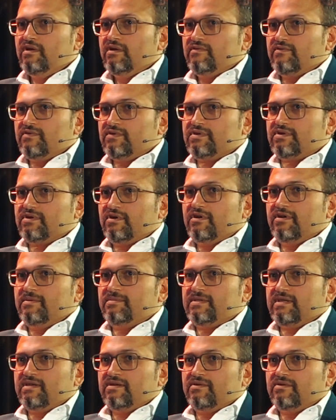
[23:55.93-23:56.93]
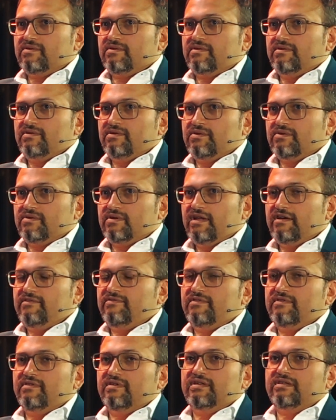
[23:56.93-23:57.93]
for startups at your
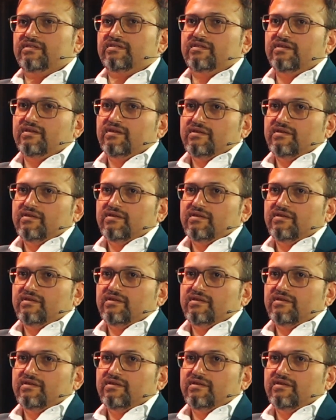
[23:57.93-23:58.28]
level is